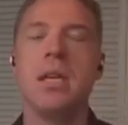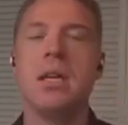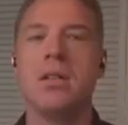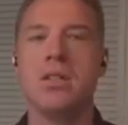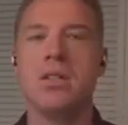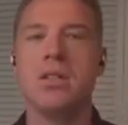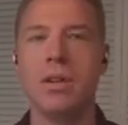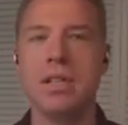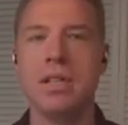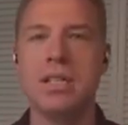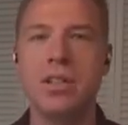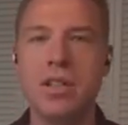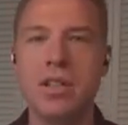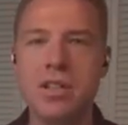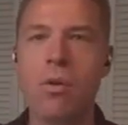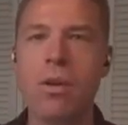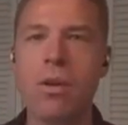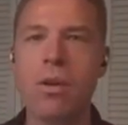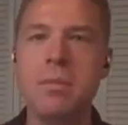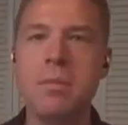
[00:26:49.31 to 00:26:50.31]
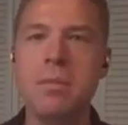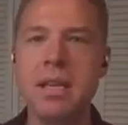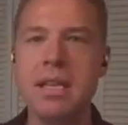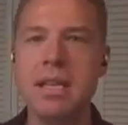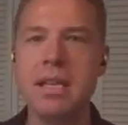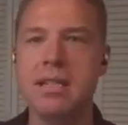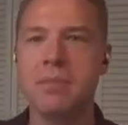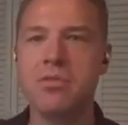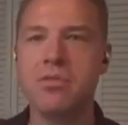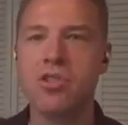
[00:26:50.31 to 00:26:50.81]
So it's there's going to be
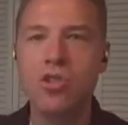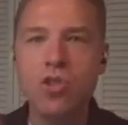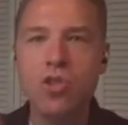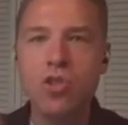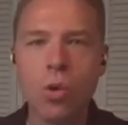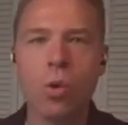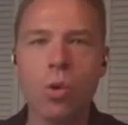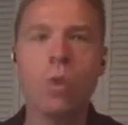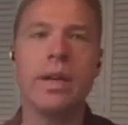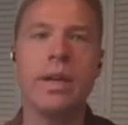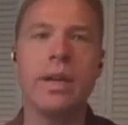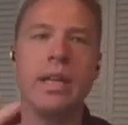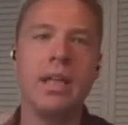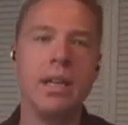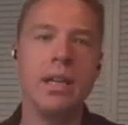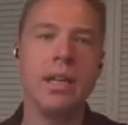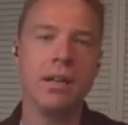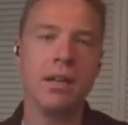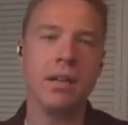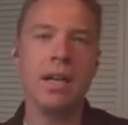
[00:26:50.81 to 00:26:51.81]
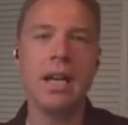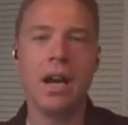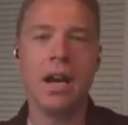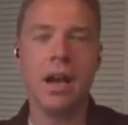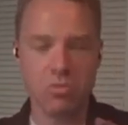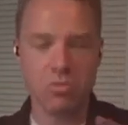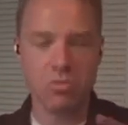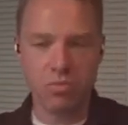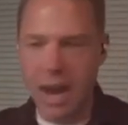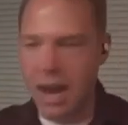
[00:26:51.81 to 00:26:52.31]
some story here
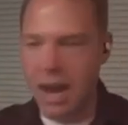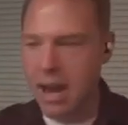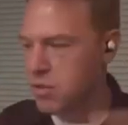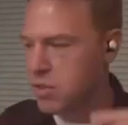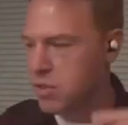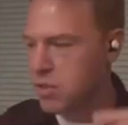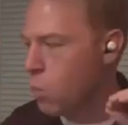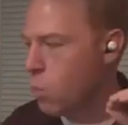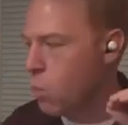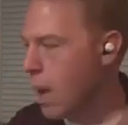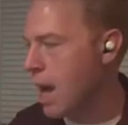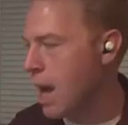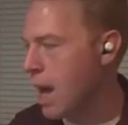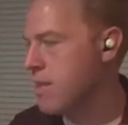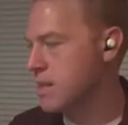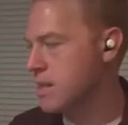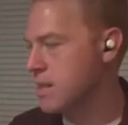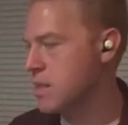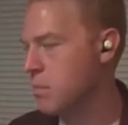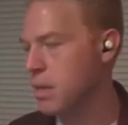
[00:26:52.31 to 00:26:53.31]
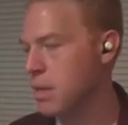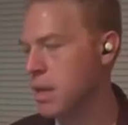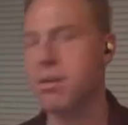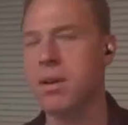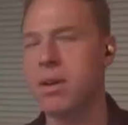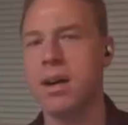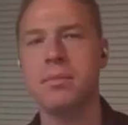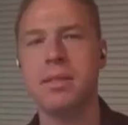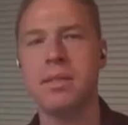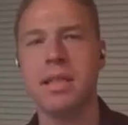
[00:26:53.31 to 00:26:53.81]
around why this is a big
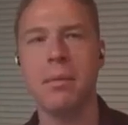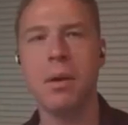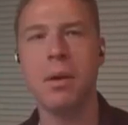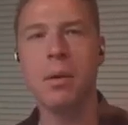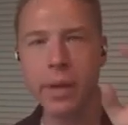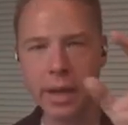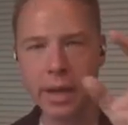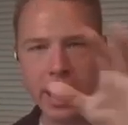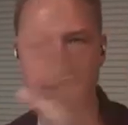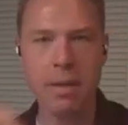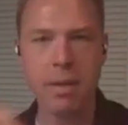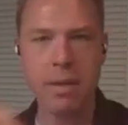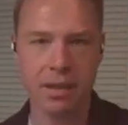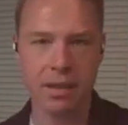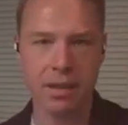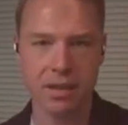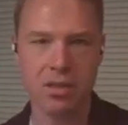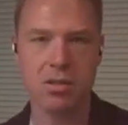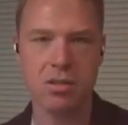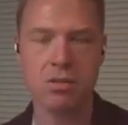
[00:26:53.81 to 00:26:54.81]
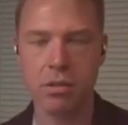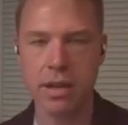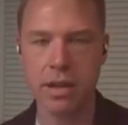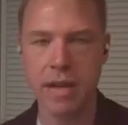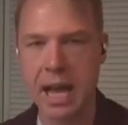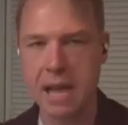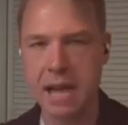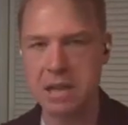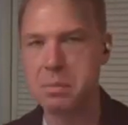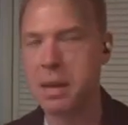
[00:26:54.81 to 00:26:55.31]
problem for them. And we're going to come back to the story
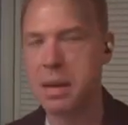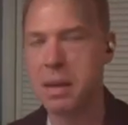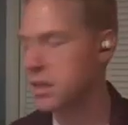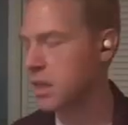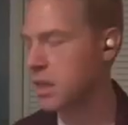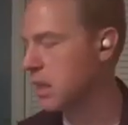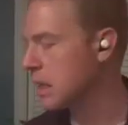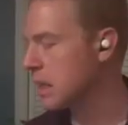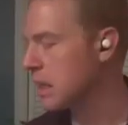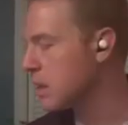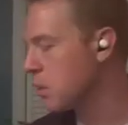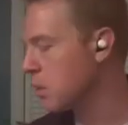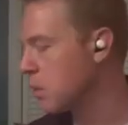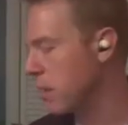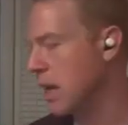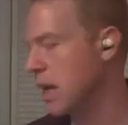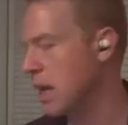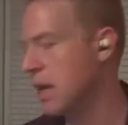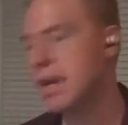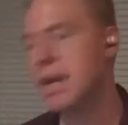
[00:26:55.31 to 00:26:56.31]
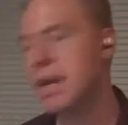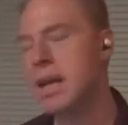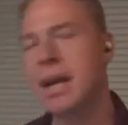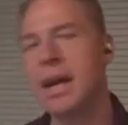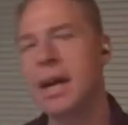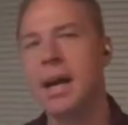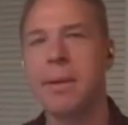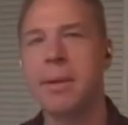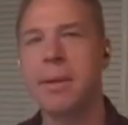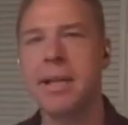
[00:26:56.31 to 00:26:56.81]
aspect in a little bit.
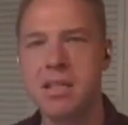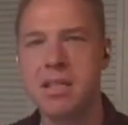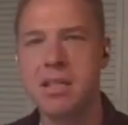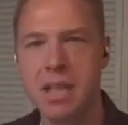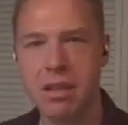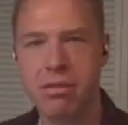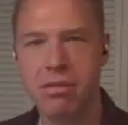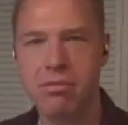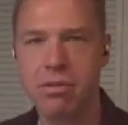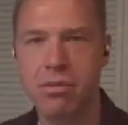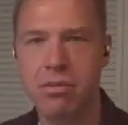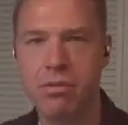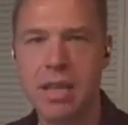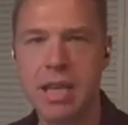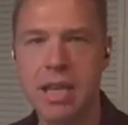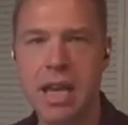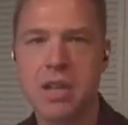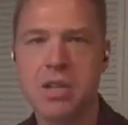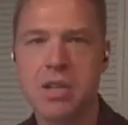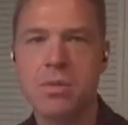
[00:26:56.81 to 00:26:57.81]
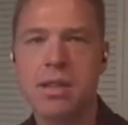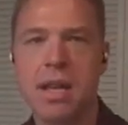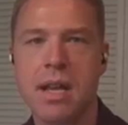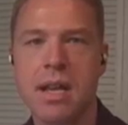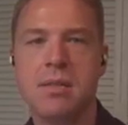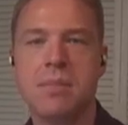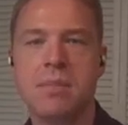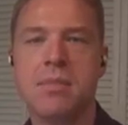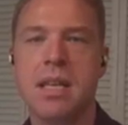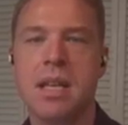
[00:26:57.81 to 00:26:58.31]
Uh, but let's just get through the actual
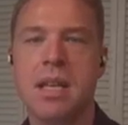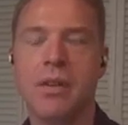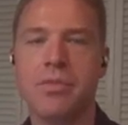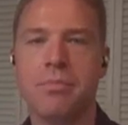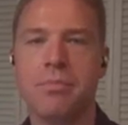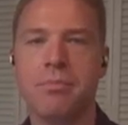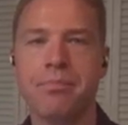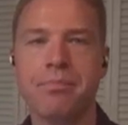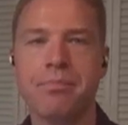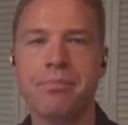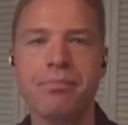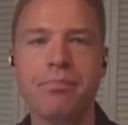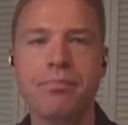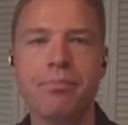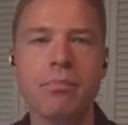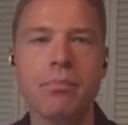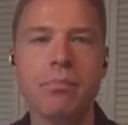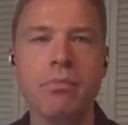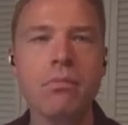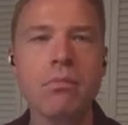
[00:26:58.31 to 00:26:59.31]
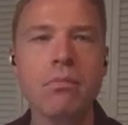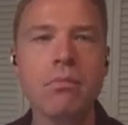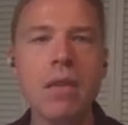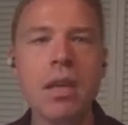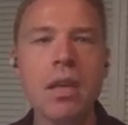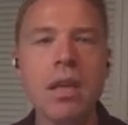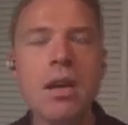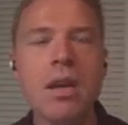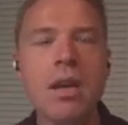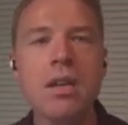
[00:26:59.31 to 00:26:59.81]
slides themselves.
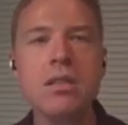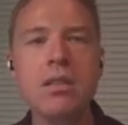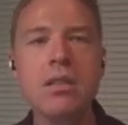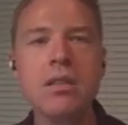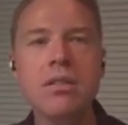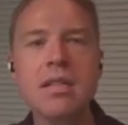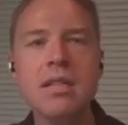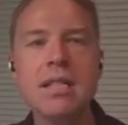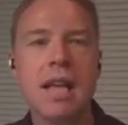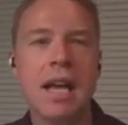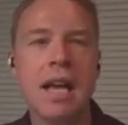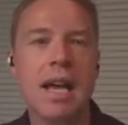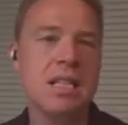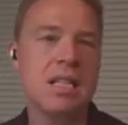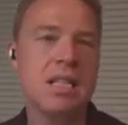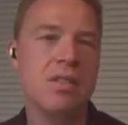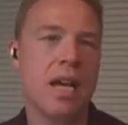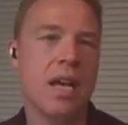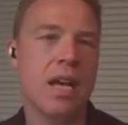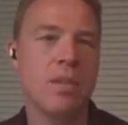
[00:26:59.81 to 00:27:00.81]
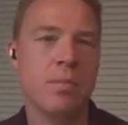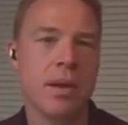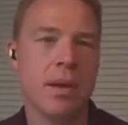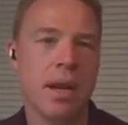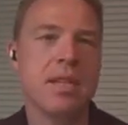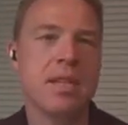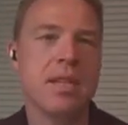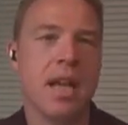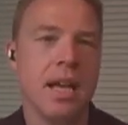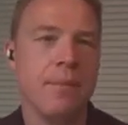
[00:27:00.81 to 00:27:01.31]
So the third side is the value prop
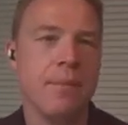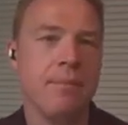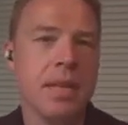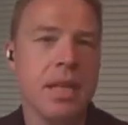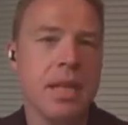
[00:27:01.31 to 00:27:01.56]
side.